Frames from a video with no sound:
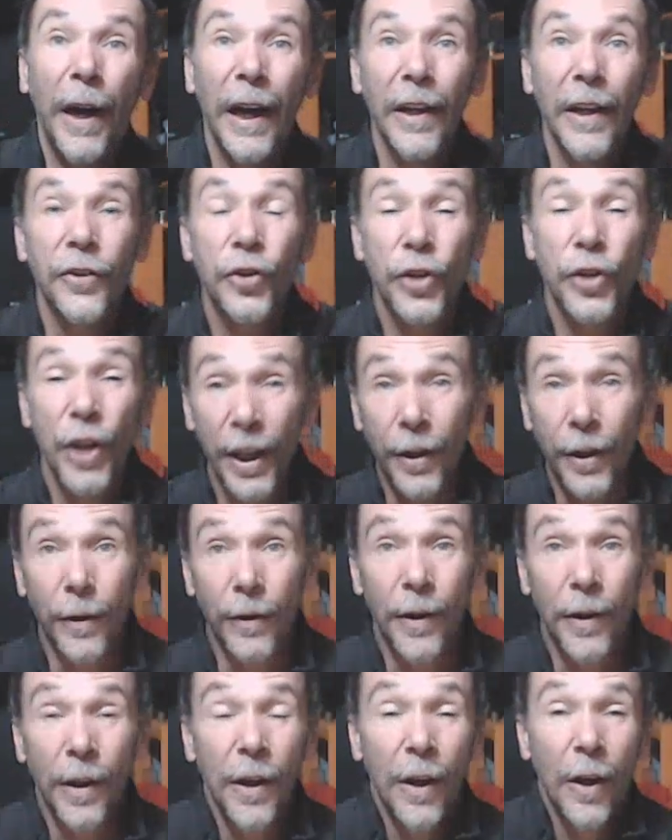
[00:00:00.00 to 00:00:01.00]
channel,
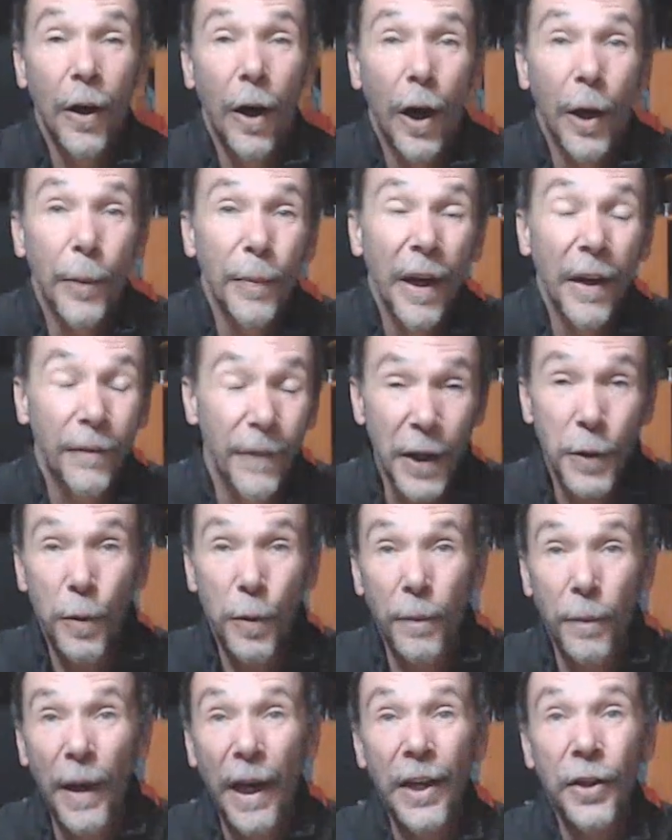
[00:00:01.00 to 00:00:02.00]
on my Facebook
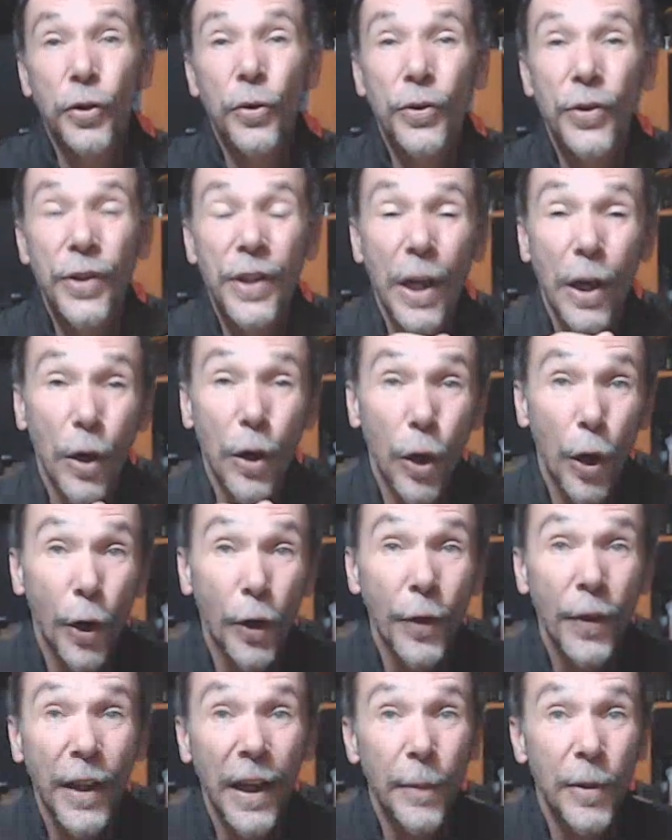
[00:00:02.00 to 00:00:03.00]
page, you'll see a lot of the
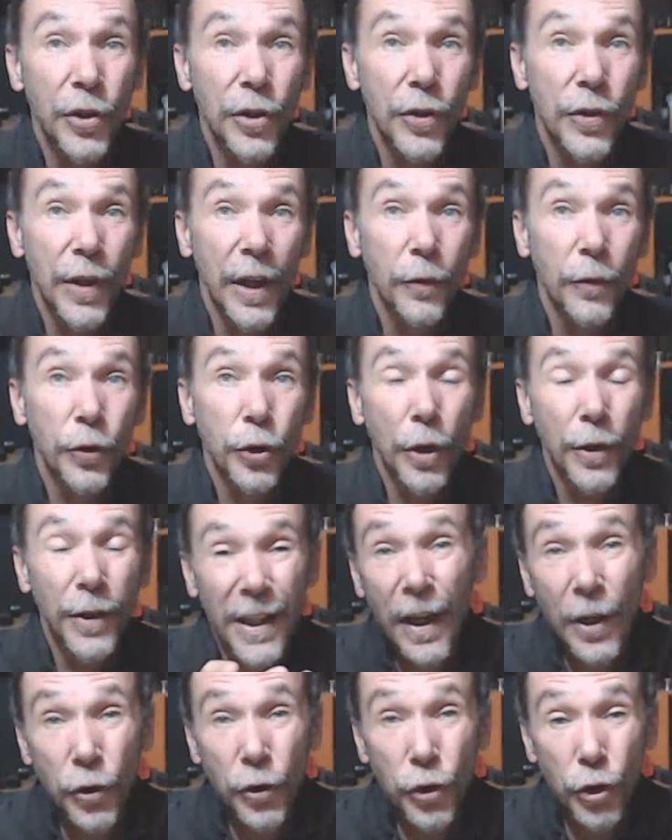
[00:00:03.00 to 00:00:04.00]
images that I've shot
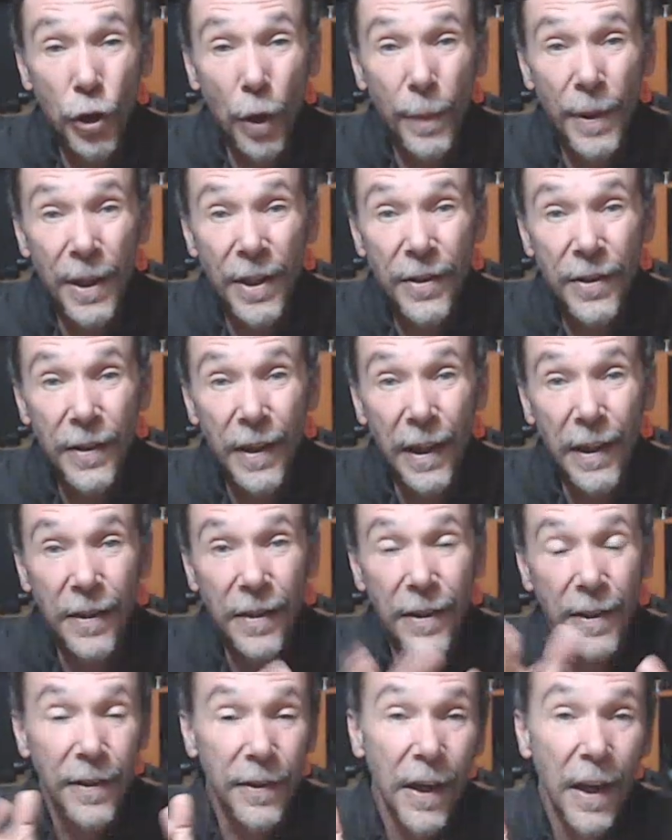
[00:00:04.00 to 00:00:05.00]
inside shopping
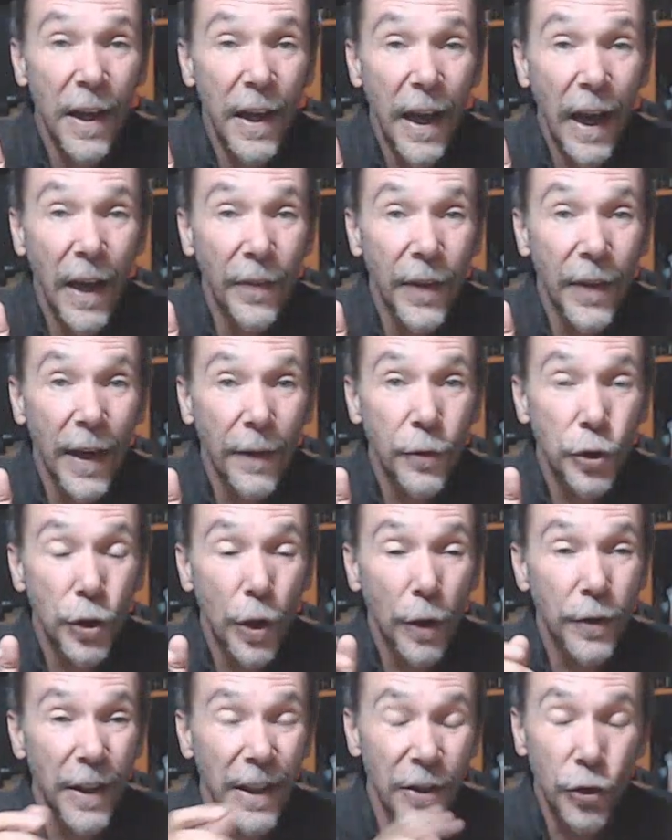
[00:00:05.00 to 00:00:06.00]
centers and that I've
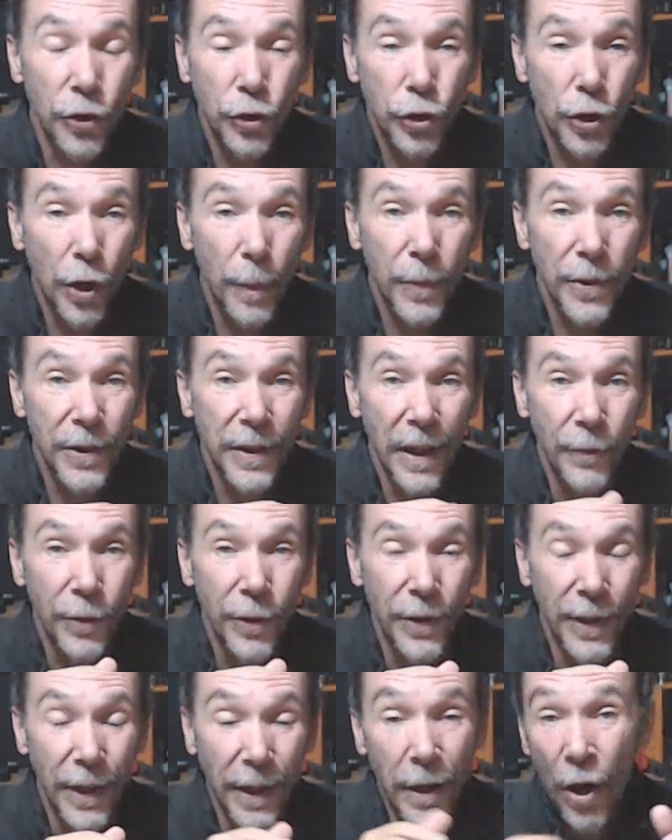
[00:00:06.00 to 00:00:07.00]
shot in shops and
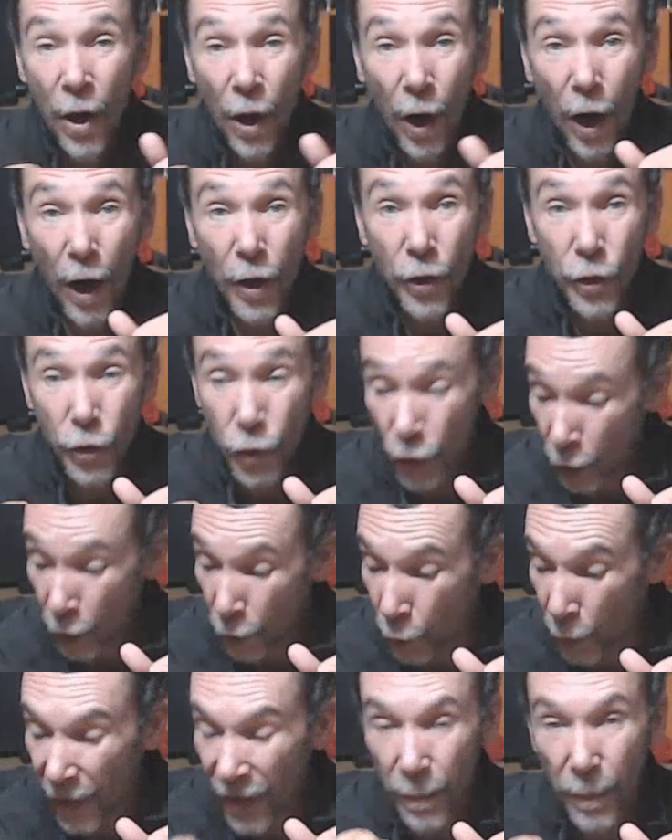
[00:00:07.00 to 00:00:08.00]
everything are shot
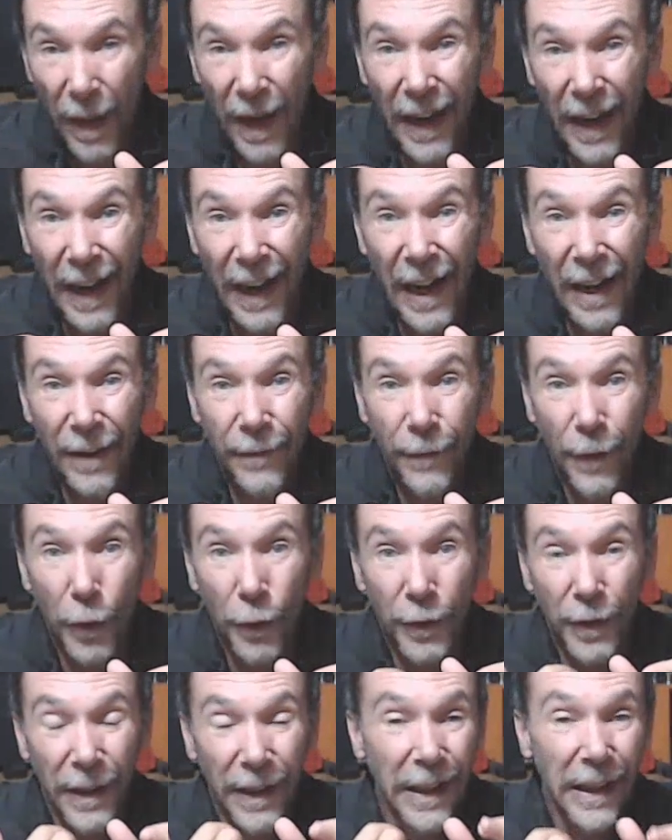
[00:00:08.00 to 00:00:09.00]
with my iPhone
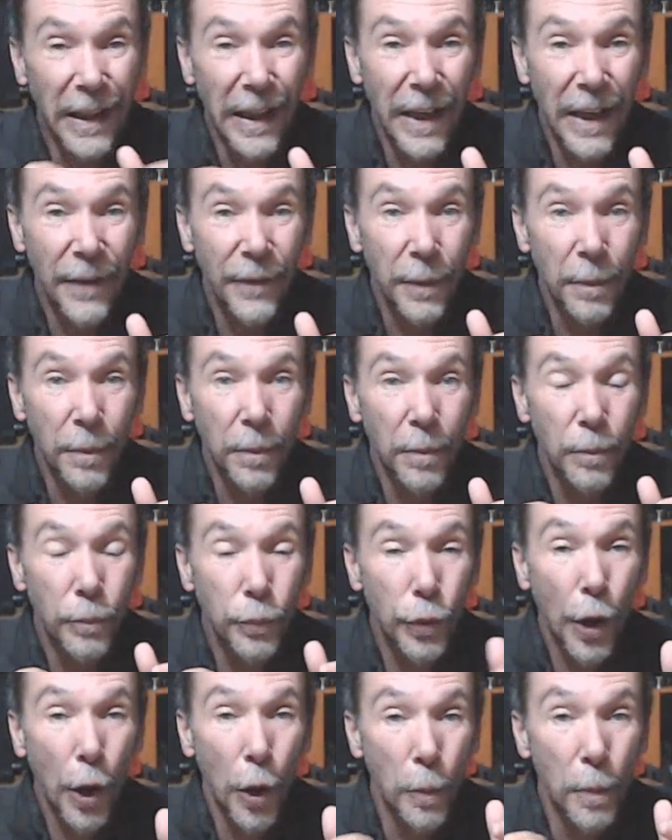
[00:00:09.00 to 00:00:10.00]
11
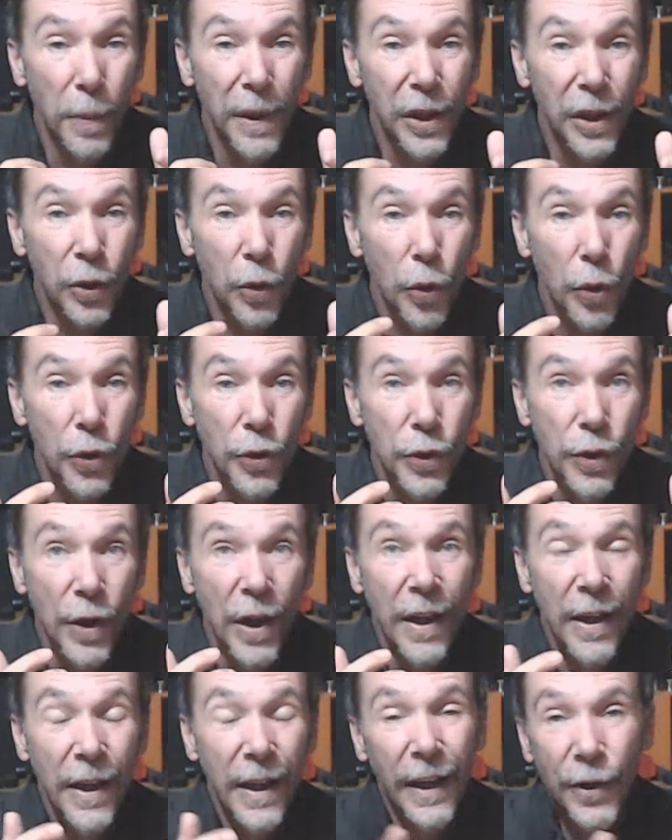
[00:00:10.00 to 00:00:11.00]
Pro, because
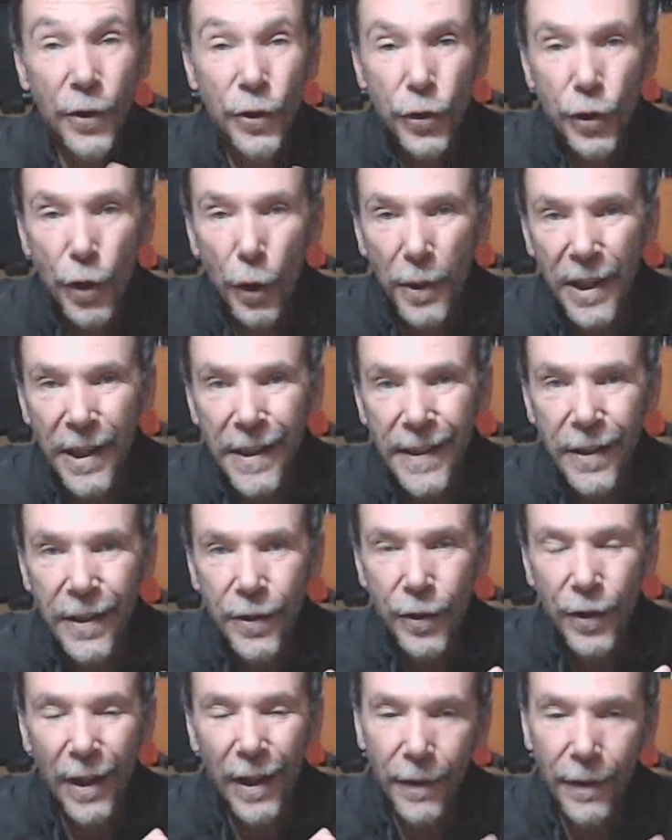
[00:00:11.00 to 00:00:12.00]
it is so easy to
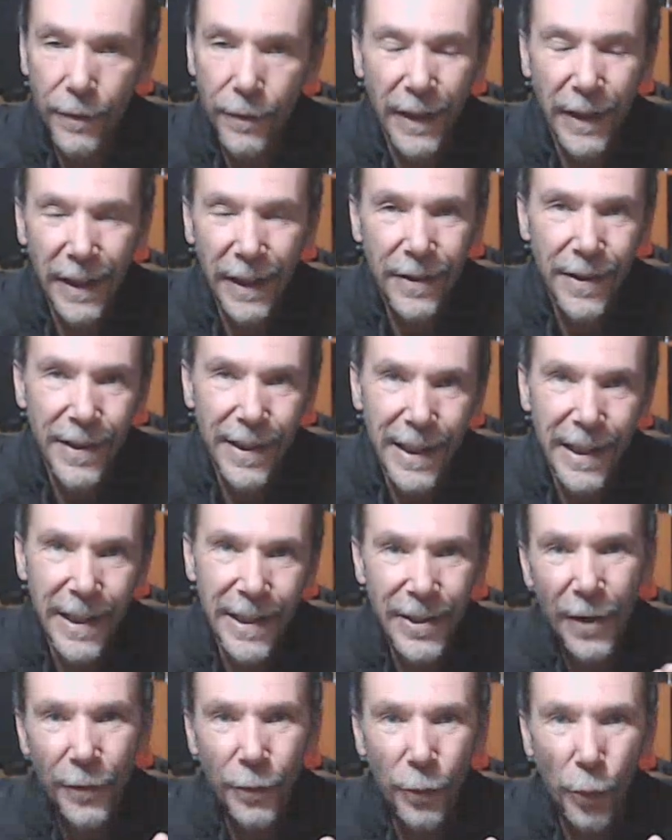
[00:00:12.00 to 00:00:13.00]
kind of get sneaky
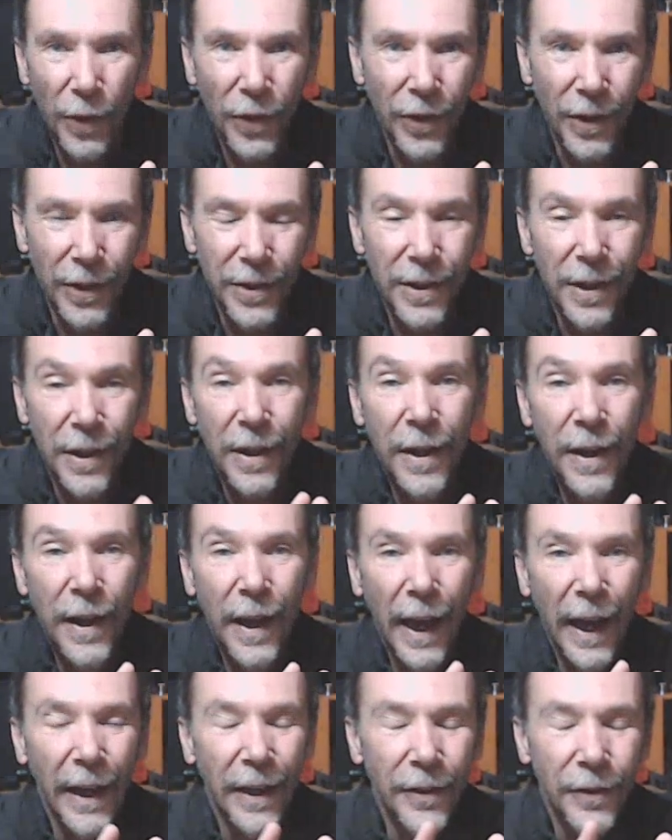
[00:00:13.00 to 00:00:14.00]
stuff with it.
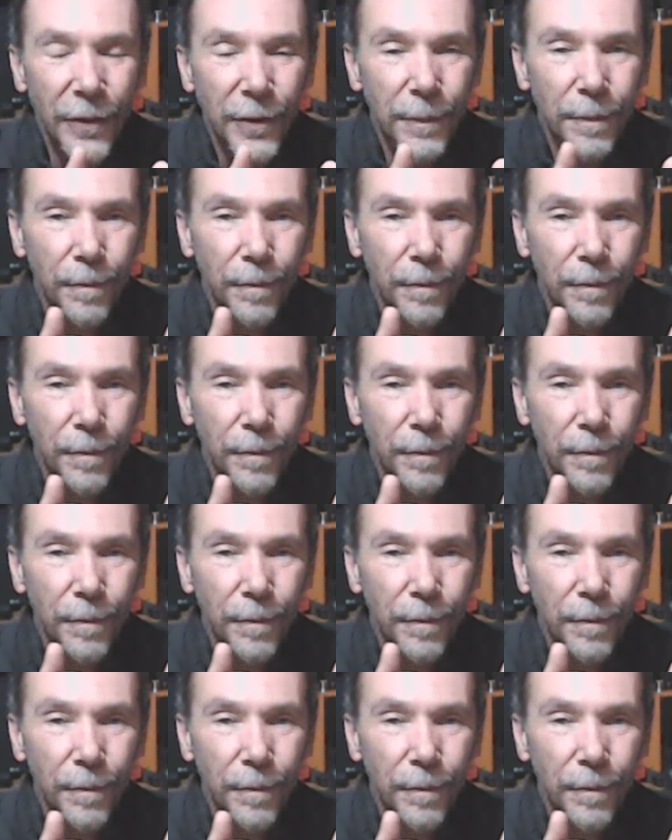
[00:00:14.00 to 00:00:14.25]
And